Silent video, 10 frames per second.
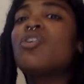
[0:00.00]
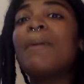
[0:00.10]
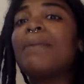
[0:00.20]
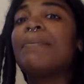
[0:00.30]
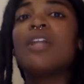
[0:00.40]

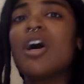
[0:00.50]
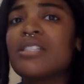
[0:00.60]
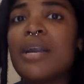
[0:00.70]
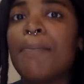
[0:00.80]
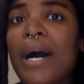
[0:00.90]
Nobody
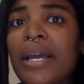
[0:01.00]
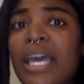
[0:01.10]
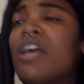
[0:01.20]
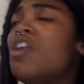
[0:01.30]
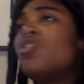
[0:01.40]
belongs in a
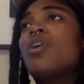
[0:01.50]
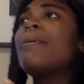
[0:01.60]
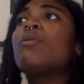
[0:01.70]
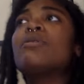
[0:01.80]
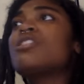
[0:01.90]
bucket.
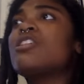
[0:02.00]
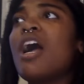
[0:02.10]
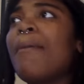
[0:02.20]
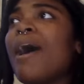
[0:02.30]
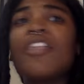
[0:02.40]
Nobody wants to
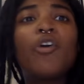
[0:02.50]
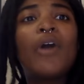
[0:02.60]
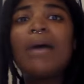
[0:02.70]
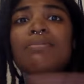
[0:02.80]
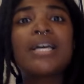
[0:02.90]
talk about how the
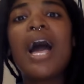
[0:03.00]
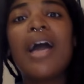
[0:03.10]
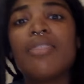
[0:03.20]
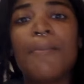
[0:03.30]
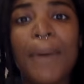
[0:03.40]
crabs
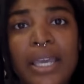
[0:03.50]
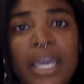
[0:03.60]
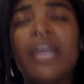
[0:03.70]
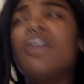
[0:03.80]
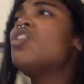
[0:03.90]
got in the
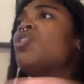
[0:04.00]
bucket.